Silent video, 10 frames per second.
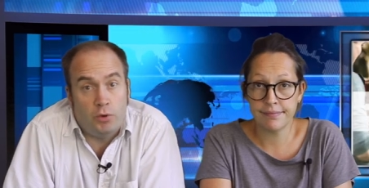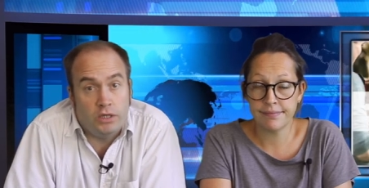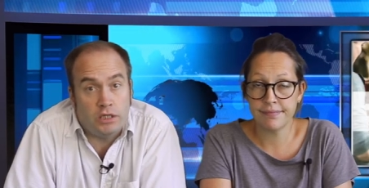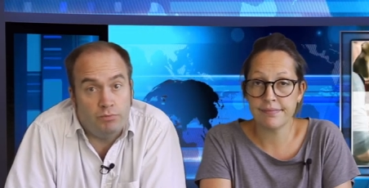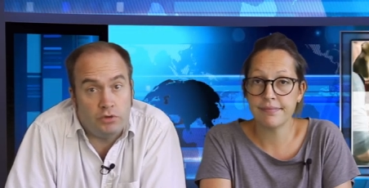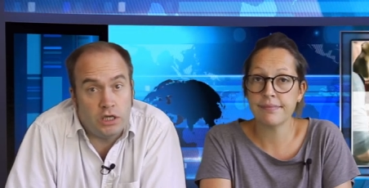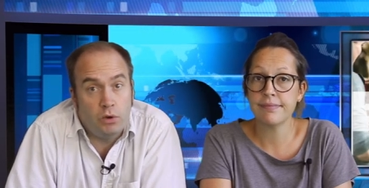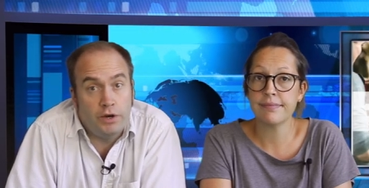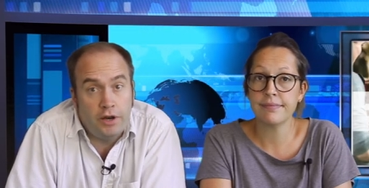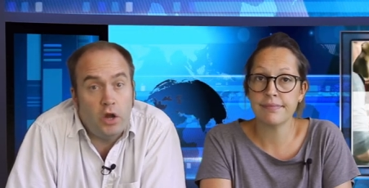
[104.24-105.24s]
Speaker 1: points in
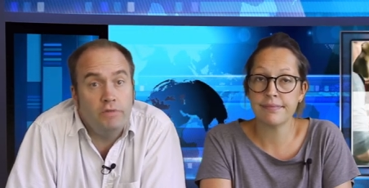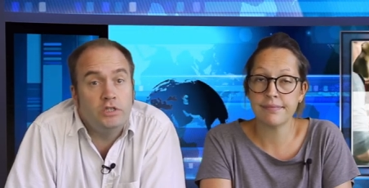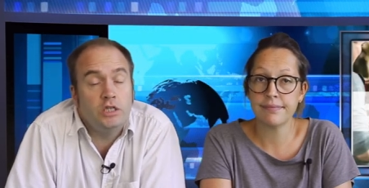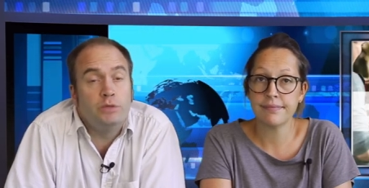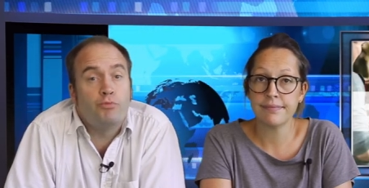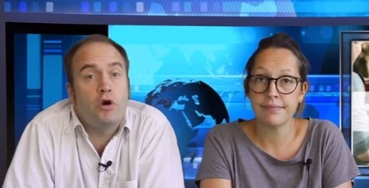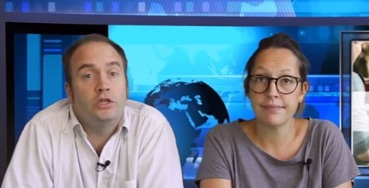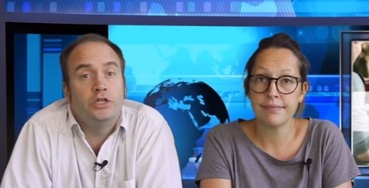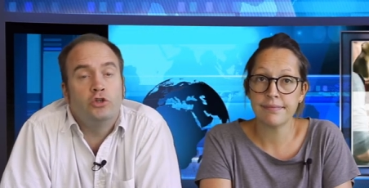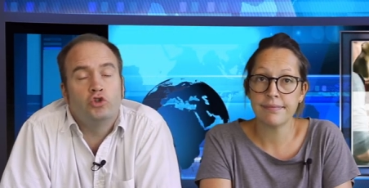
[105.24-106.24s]
Brazil and an overseas
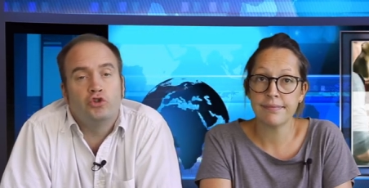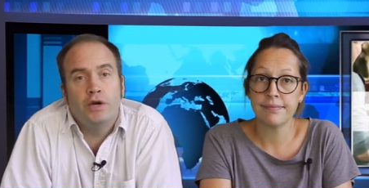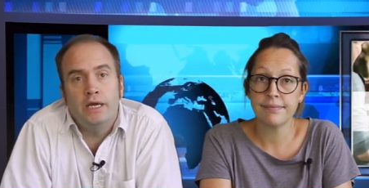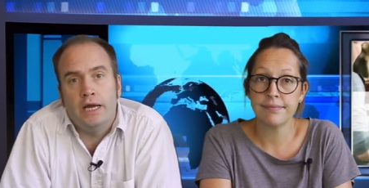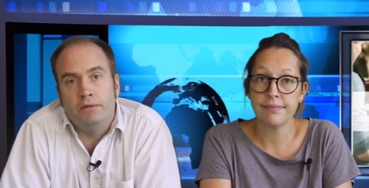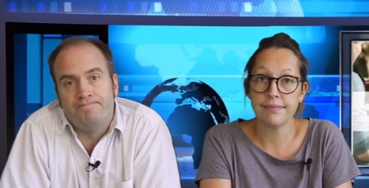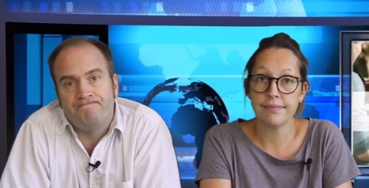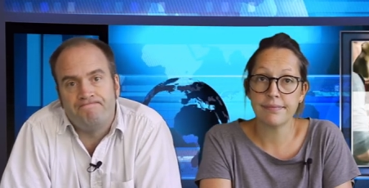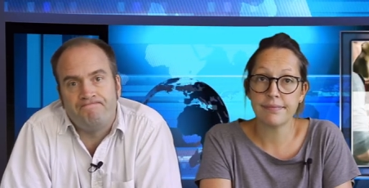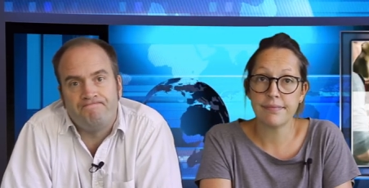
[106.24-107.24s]
branch in Australia.
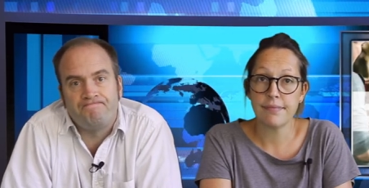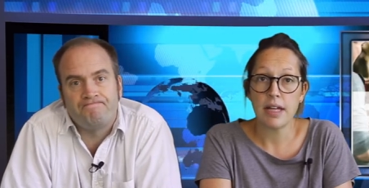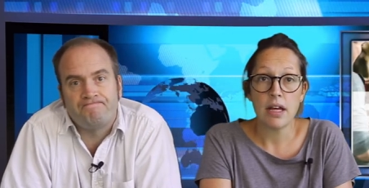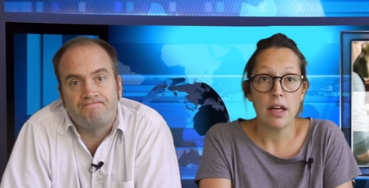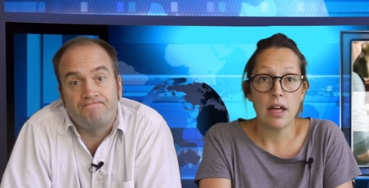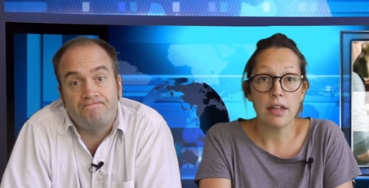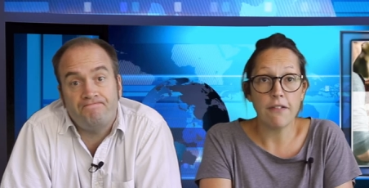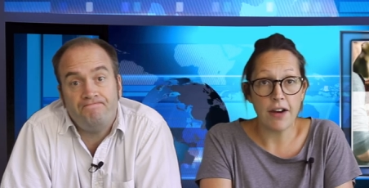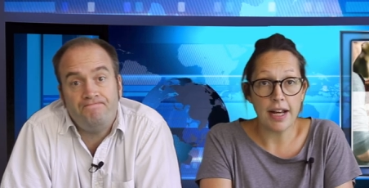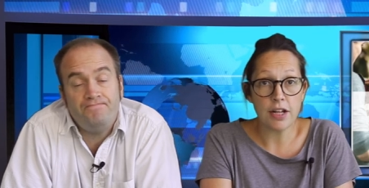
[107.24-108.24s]
Speaker 2: The
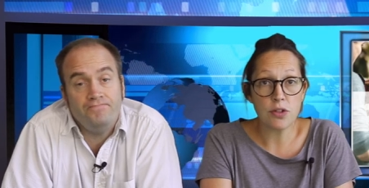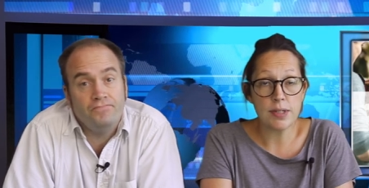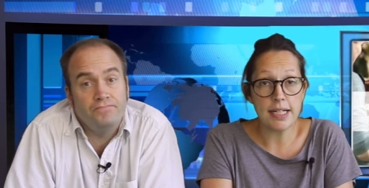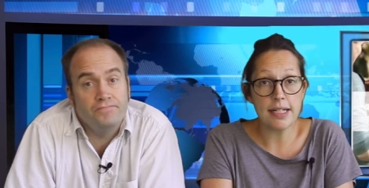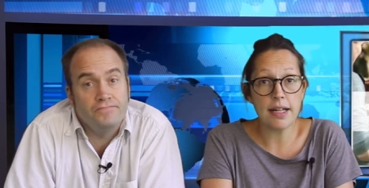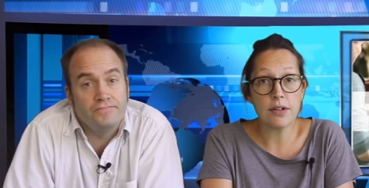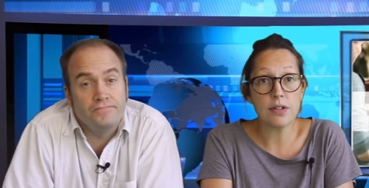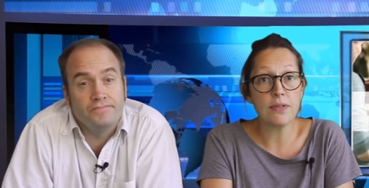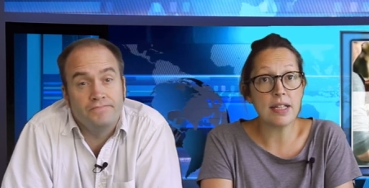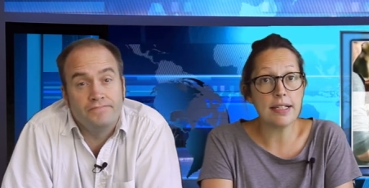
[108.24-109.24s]
financial
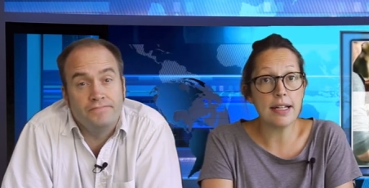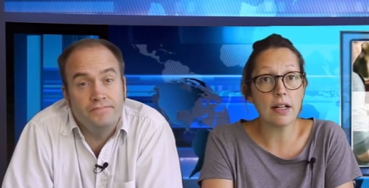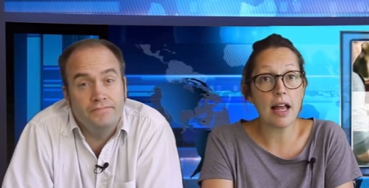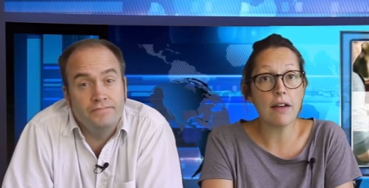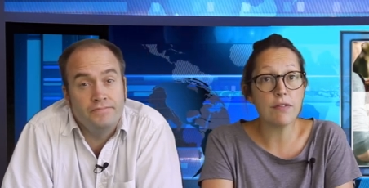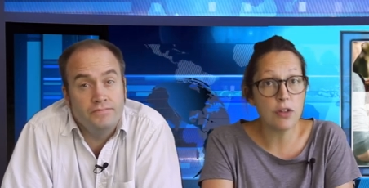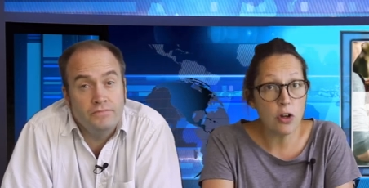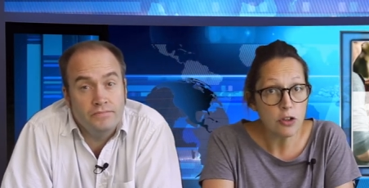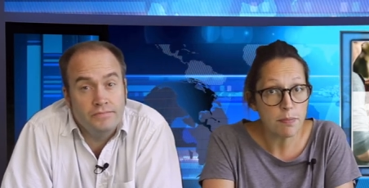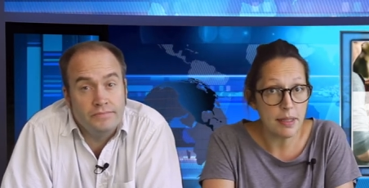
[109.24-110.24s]
details of the deal have
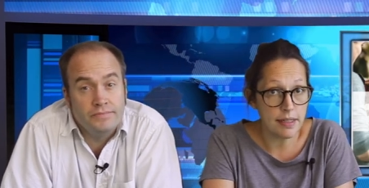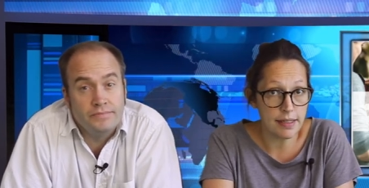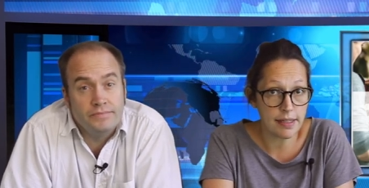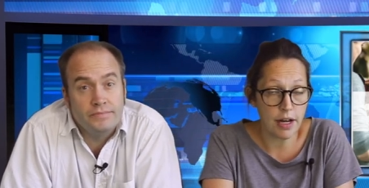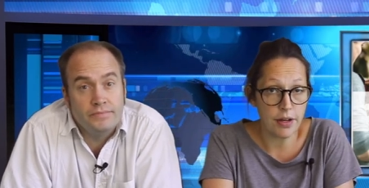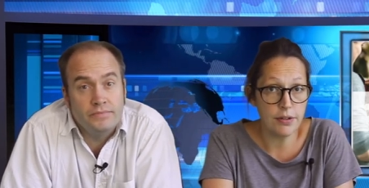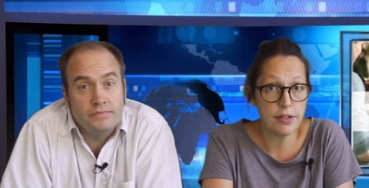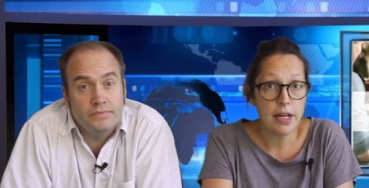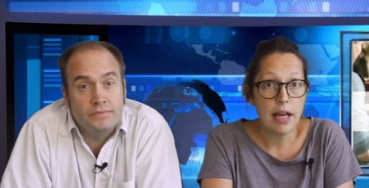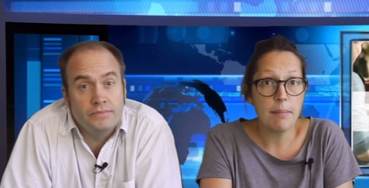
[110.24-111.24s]
not been
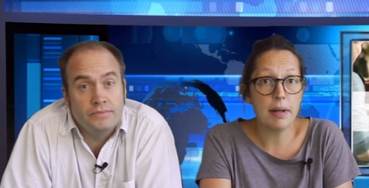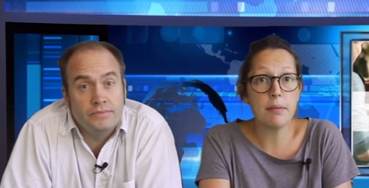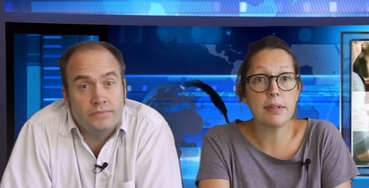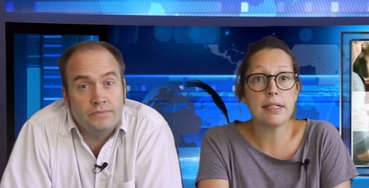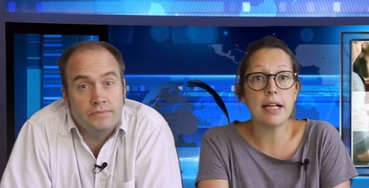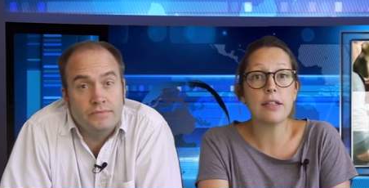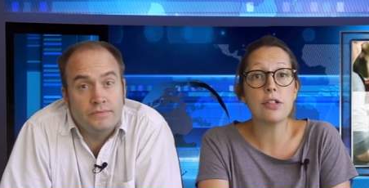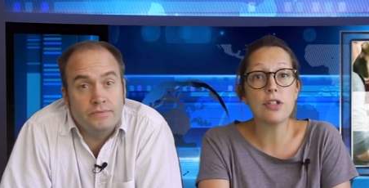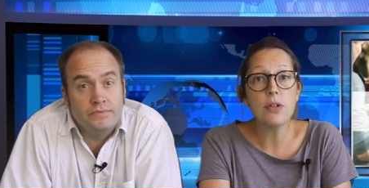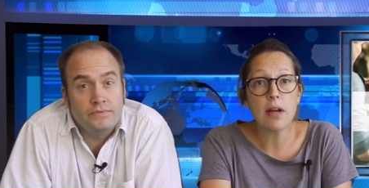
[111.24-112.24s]
disclosed, but it was said the
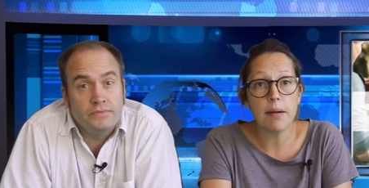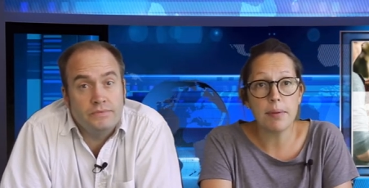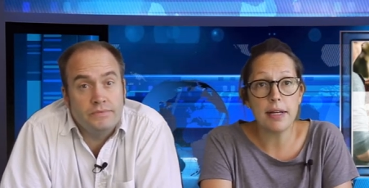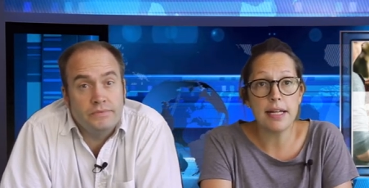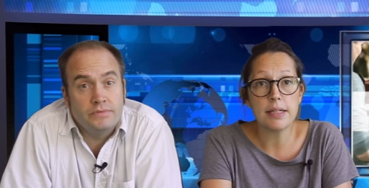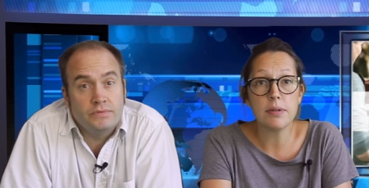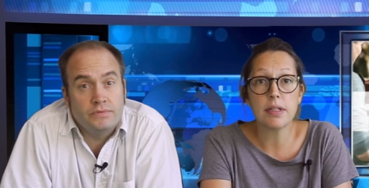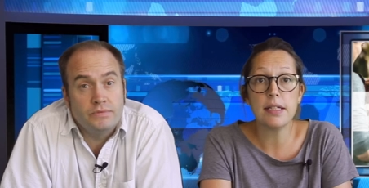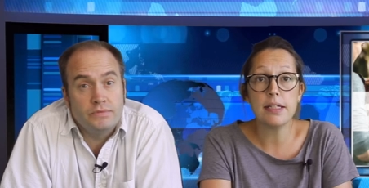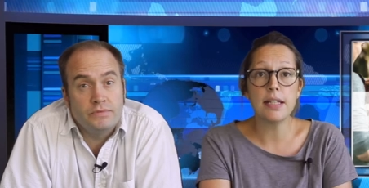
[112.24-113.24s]
two companies
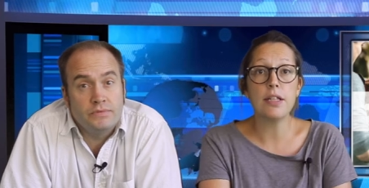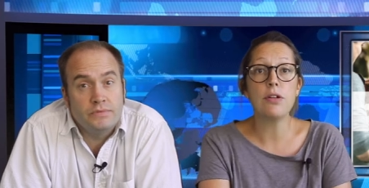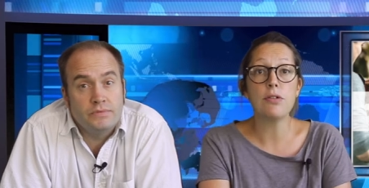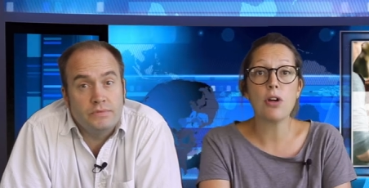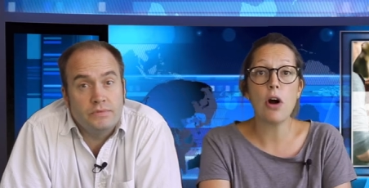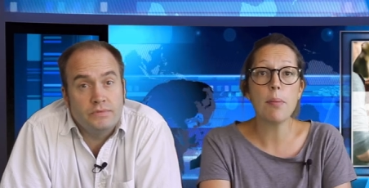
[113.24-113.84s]
would continue to